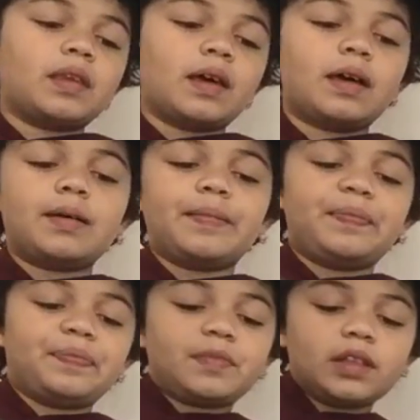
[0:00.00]

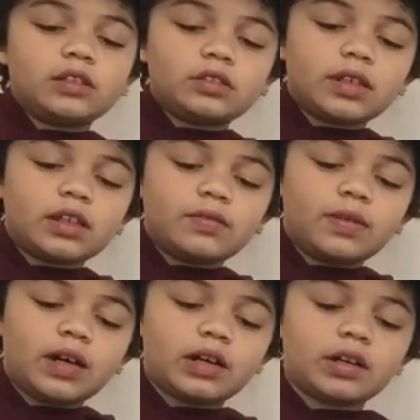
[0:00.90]
drink the
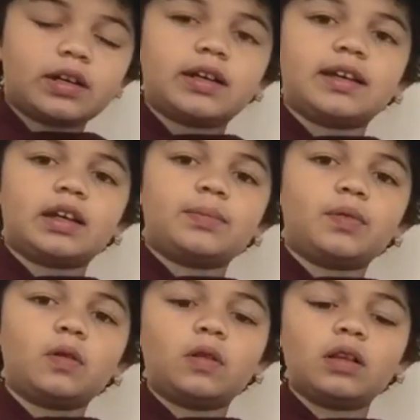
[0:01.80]
water in a
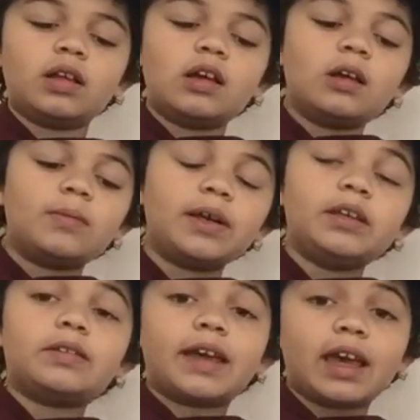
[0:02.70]
bowl. But
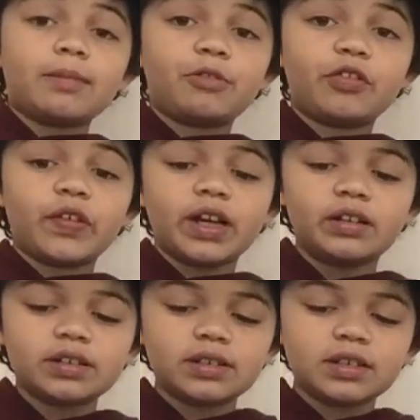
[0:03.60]
you can provide
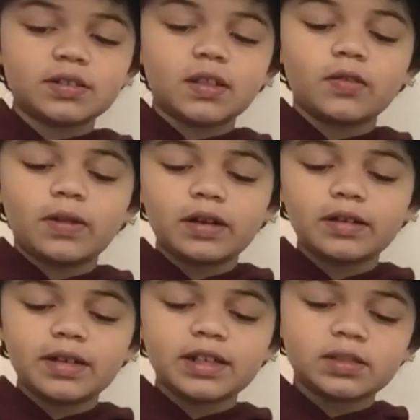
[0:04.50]
your snails with a
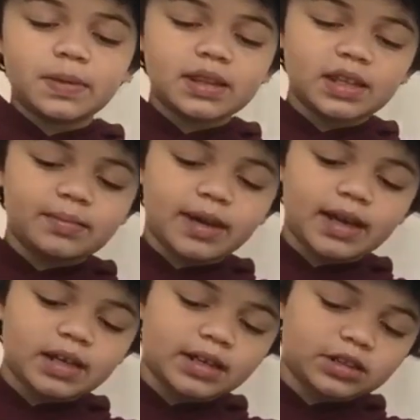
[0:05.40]
water dish, but they
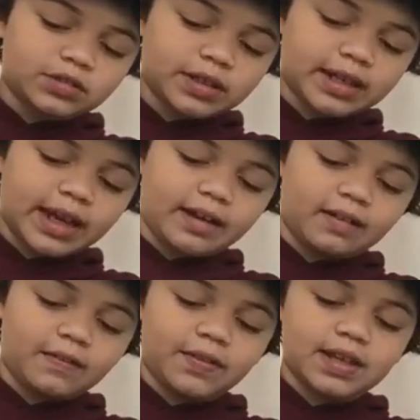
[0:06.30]
might not drink out
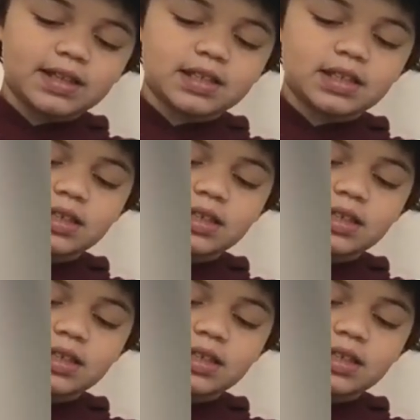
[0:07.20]
of it.